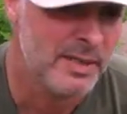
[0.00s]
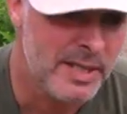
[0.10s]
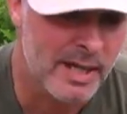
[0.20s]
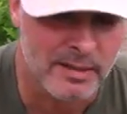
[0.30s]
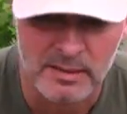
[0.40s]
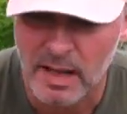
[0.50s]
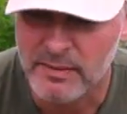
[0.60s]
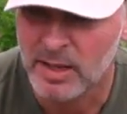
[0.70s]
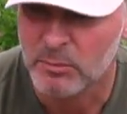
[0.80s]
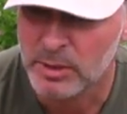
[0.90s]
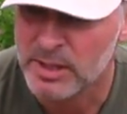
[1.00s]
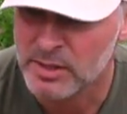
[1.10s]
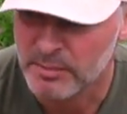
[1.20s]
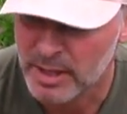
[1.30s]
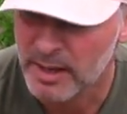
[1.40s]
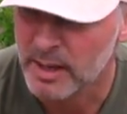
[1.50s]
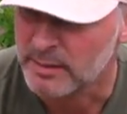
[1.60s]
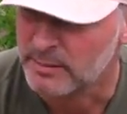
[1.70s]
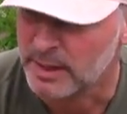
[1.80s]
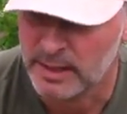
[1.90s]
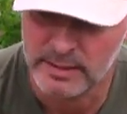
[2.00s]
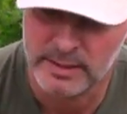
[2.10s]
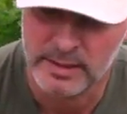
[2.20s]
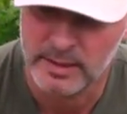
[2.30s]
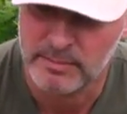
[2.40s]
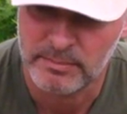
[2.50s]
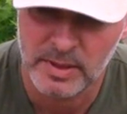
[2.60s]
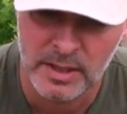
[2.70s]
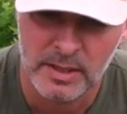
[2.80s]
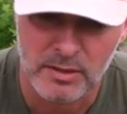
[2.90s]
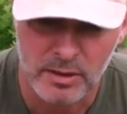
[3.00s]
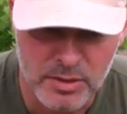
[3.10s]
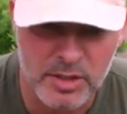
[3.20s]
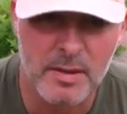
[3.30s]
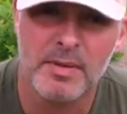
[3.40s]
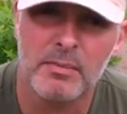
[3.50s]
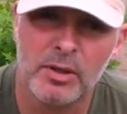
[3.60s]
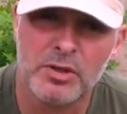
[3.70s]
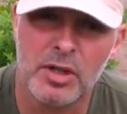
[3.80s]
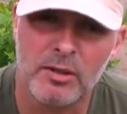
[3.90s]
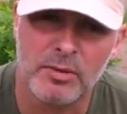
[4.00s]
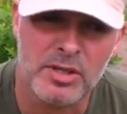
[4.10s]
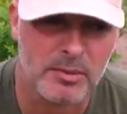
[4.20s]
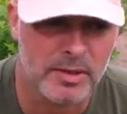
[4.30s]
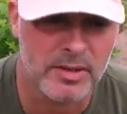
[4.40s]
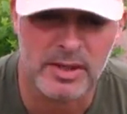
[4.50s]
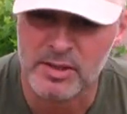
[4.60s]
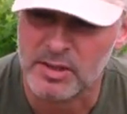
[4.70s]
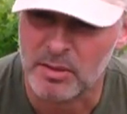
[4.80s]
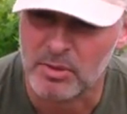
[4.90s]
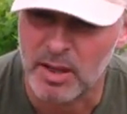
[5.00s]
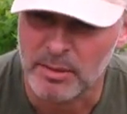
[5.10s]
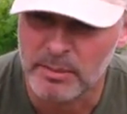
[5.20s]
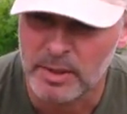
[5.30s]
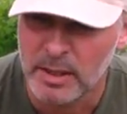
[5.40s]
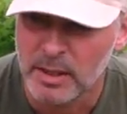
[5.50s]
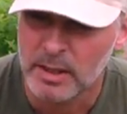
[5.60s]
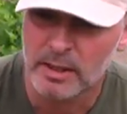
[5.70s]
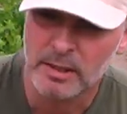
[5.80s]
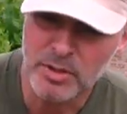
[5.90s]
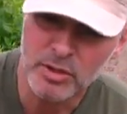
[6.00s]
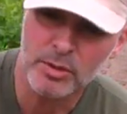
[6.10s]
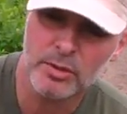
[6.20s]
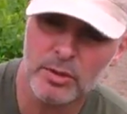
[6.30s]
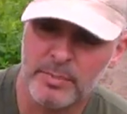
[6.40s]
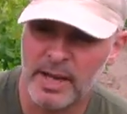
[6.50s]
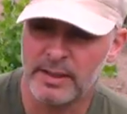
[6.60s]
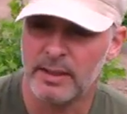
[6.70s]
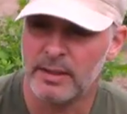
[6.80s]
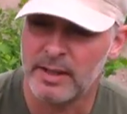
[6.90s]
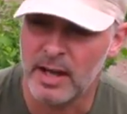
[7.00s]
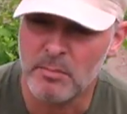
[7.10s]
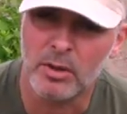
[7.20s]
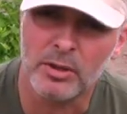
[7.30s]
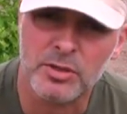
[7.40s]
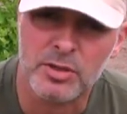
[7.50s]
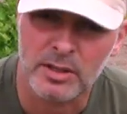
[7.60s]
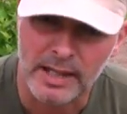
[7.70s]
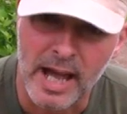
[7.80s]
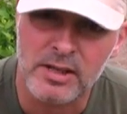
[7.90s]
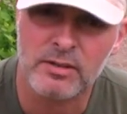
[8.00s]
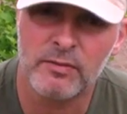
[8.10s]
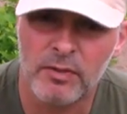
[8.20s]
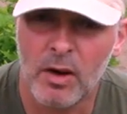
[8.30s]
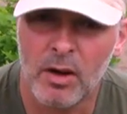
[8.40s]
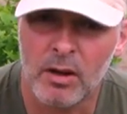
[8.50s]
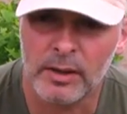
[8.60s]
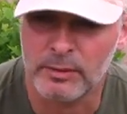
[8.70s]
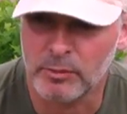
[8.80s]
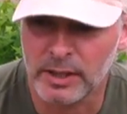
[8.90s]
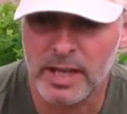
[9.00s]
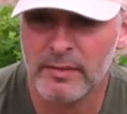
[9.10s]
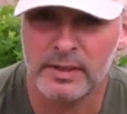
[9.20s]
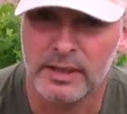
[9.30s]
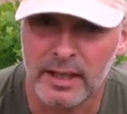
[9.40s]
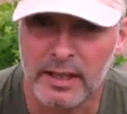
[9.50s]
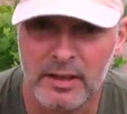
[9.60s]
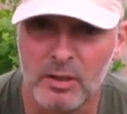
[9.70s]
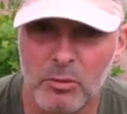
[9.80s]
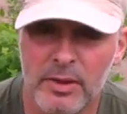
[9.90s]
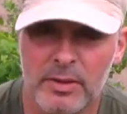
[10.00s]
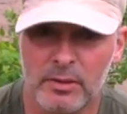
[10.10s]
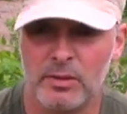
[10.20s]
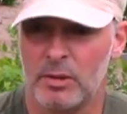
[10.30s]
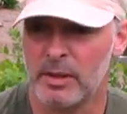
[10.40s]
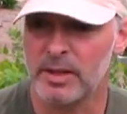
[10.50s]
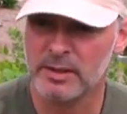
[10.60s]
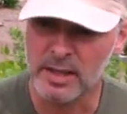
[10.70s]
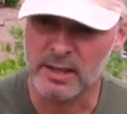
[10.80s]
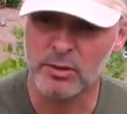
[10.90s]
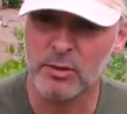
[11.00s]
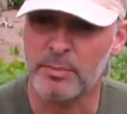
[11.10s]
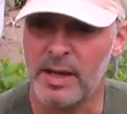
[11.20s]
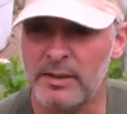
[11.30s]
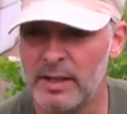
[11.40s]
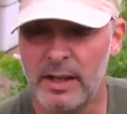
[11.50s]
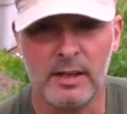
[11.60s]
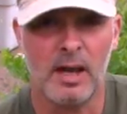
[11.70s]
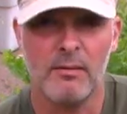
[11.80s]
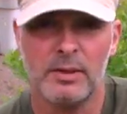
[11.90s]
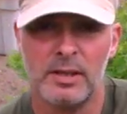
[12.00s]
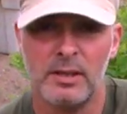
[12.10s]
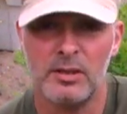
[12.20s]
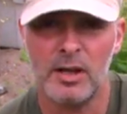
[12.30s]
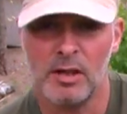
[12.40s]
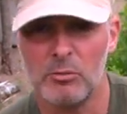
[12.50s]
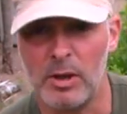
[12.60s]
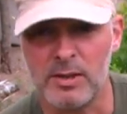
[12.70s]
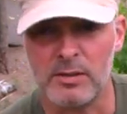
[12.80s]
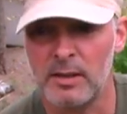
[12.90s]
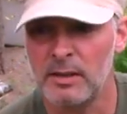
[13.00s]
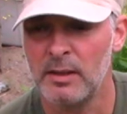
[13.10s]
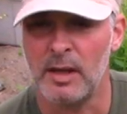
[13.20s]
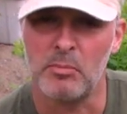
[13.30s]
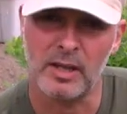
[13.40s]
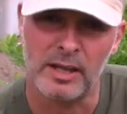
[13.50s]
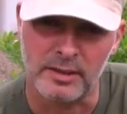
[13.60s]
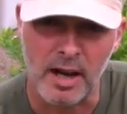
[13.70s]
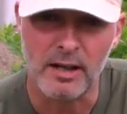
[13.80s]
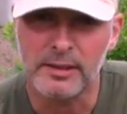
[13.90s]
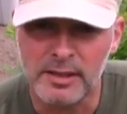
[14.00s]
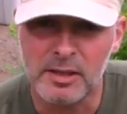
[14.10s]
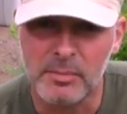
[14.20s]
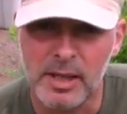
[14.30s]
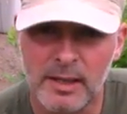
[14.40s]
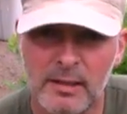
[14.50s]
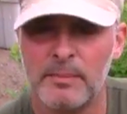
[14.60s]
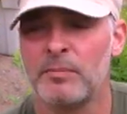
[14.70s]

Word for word: but yeah, I've got weeds in my garden, and uh, as long as you keep the mulch on reasonably thick, it's not a problem. Uh, let me show you a bed that I mulched last fall and really haven't done anything with those. So I'm going to take you to a bed that I covered in yard waste. I planted garlic in the bed,